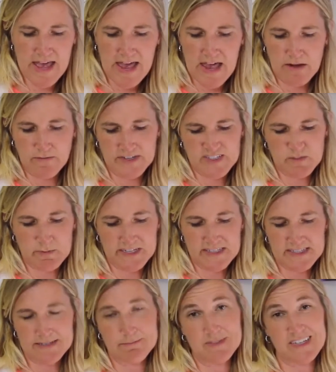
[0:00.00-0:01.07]
and we spent
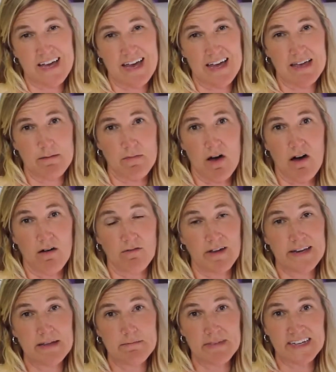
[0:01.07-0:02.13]
some time
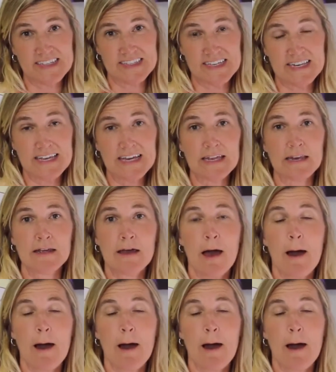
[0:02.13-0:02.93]
already mixing it.